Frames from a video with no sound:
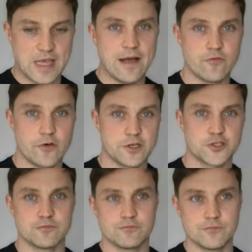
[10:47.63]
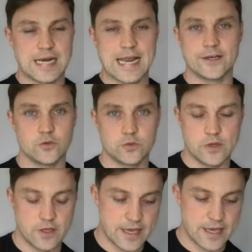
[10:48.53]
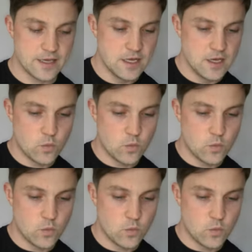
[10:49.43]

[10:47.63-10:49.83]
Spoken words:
average landlord with, okay?